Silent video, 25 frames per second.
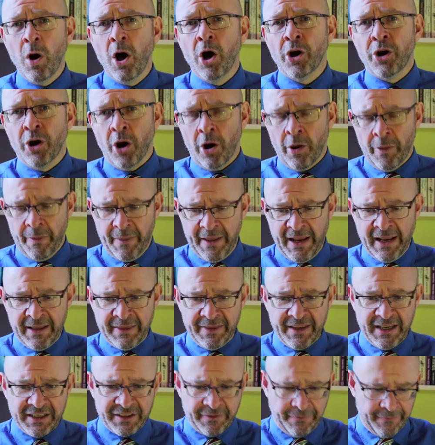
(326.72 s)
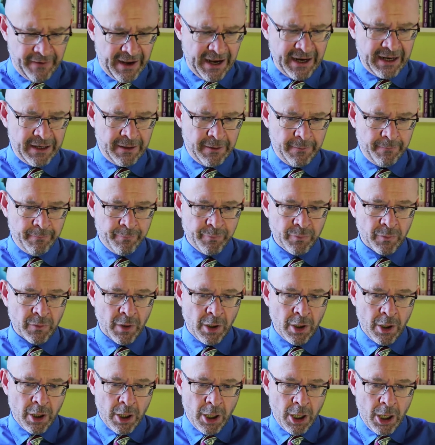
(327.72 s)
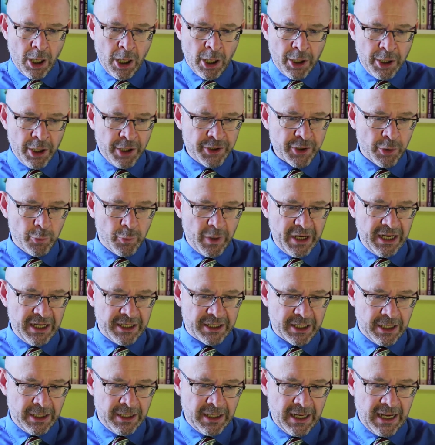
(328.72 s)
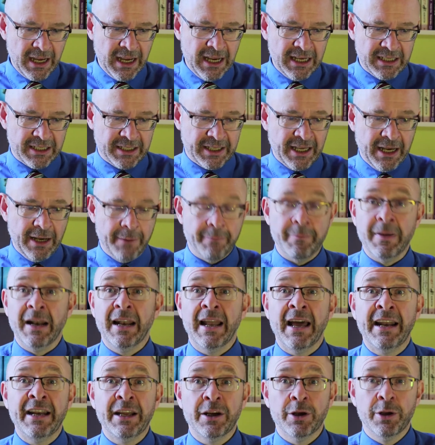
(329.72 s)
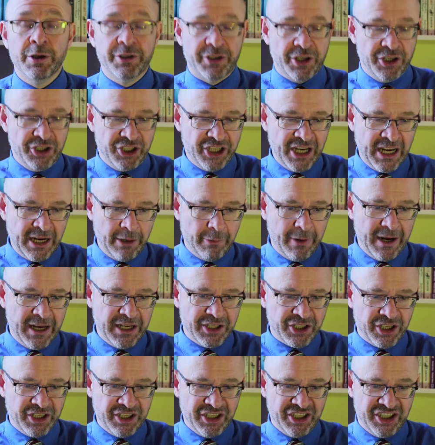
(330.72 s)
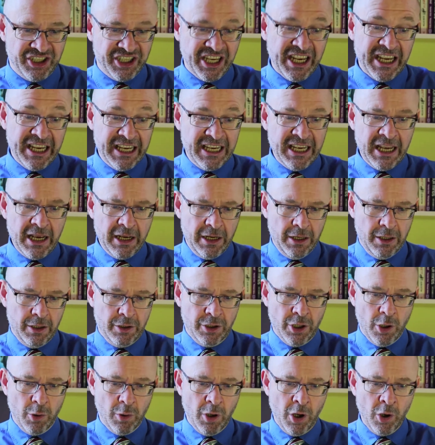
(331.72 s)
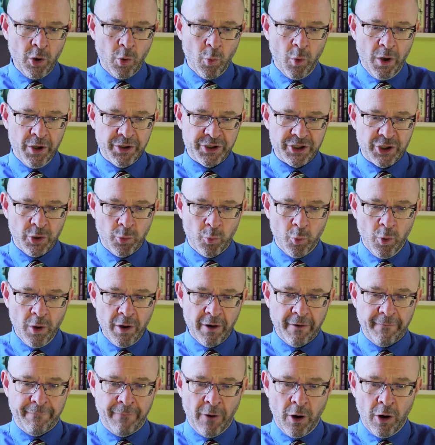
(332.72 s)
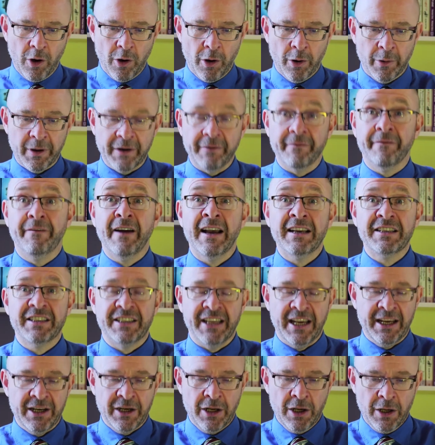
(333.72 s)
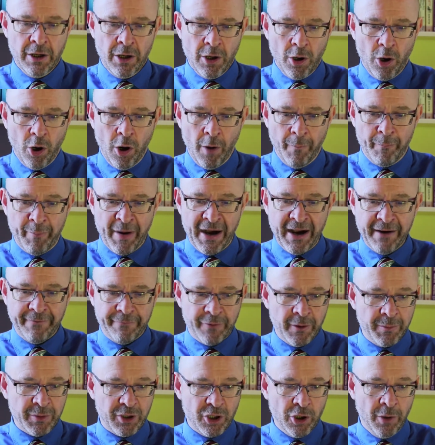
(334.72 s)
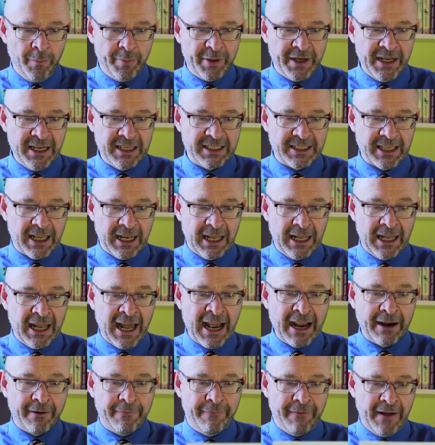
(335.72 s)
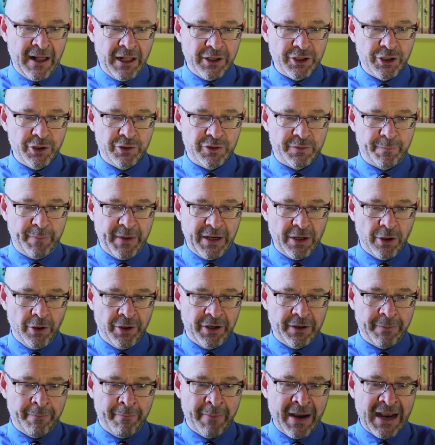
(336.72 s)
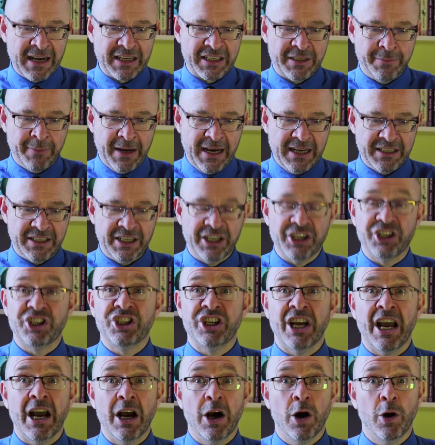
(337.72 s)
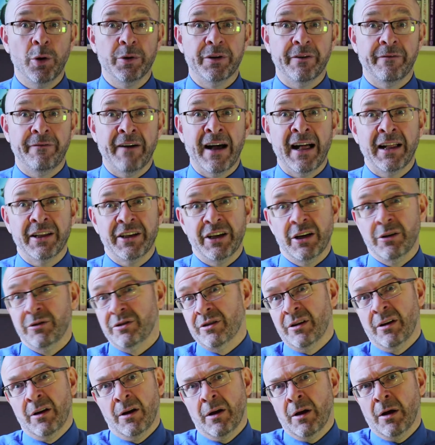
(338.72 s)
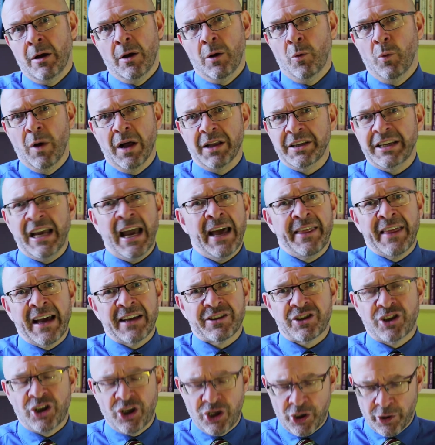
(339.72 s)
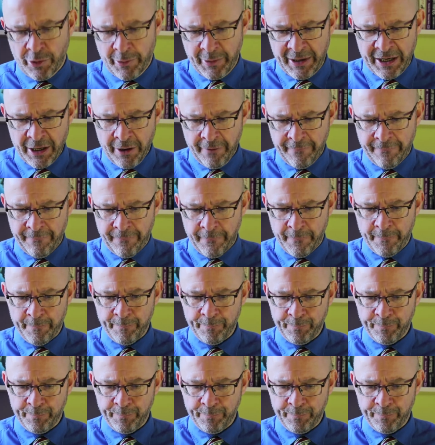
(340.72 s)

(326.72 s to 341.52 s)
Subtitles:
on in this vein. Another reason is that millennials and Generation Z no longer want to work for or invest in or buy from companies that lack values beyond maximising shareholder values. Well, yeah, that's true enough.